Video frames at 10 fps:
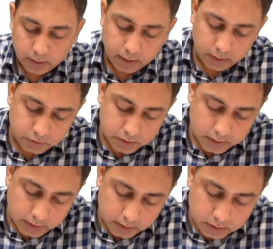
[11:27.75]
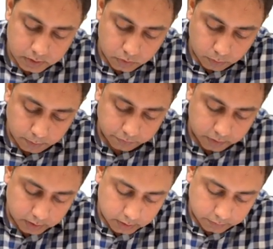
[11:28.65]
Can you see the slope of
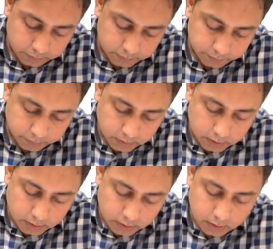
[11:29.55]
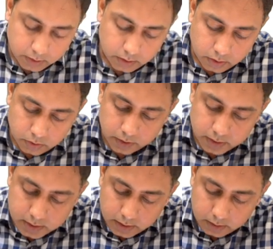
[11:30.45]
the curve? You
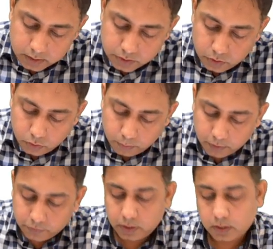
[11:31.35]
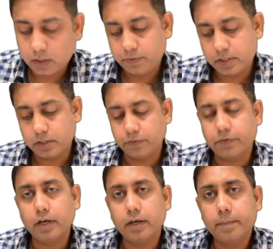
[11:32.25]
can see the slope of the curve is
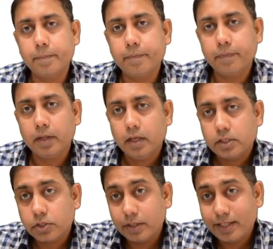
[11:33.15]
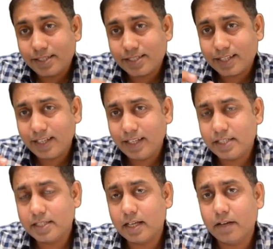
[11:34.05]
different. So this
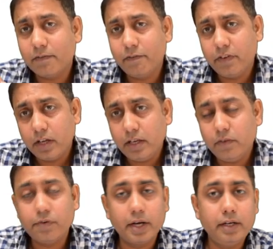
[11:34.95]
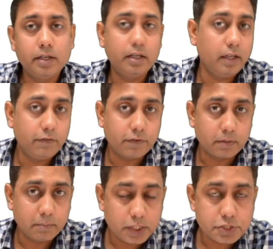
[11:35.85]
is a very vital
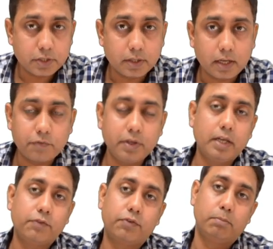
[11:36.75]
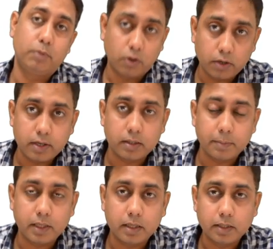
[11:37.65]
information that we get from
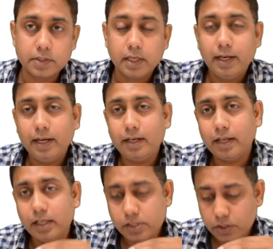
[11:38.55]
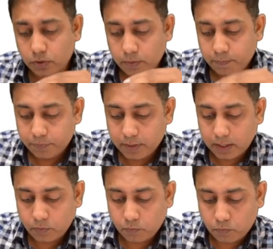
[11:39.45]
logarithmic curves. It tells you
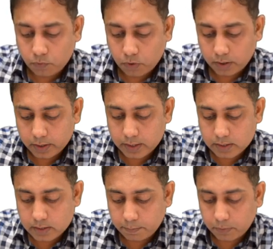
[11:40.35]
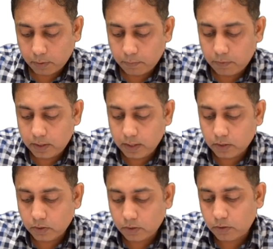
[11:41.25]
that what is the
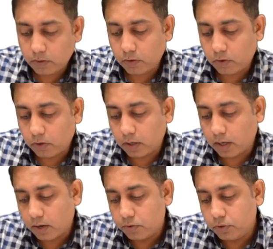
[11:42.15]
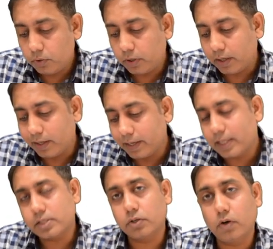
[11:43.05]
probability or how to
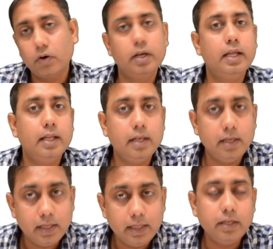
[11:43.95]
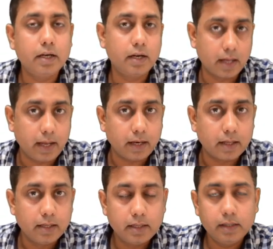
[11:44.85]
regress on a linear line.
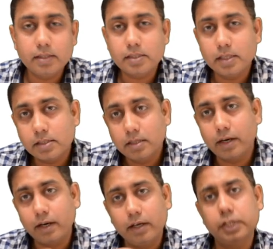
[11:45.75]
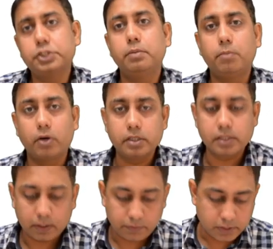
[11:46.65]
This is the regression models
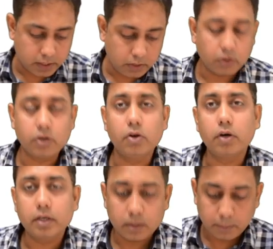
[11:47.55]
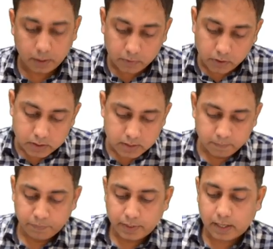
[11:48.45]
that we see on logarithmic
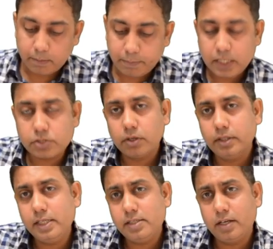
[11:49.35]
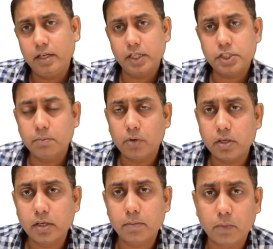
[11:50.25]
models. And based on these regression
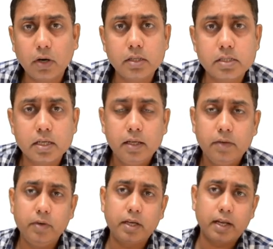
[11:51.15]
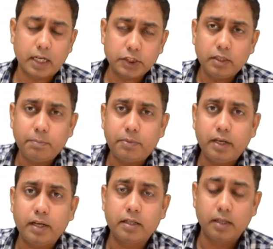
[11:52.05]
models, we can actually
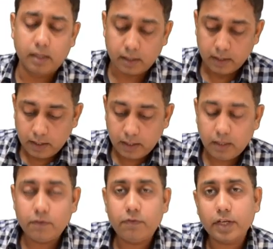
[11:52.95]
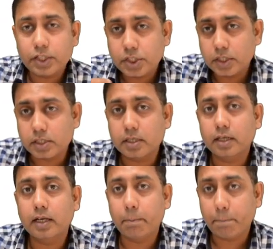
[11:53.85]
predict the infectious
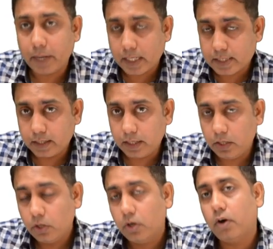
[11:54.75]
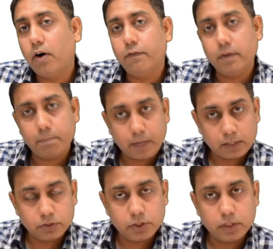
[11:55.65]
capacity of a
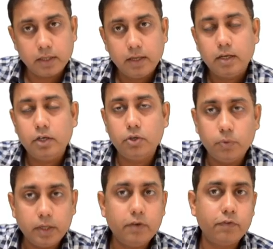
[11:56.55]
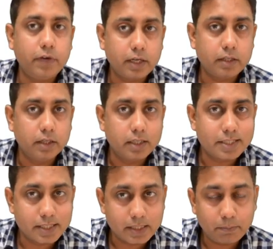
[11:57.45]
pathogen to infect the
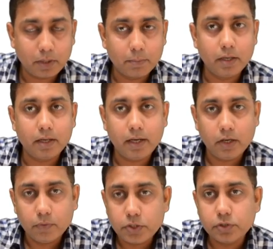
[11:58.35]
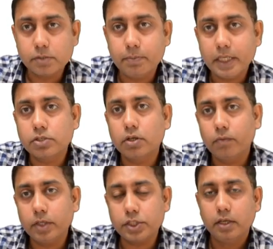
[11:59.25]
susceptible individuals, based on
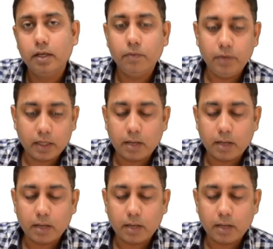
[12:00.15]
which we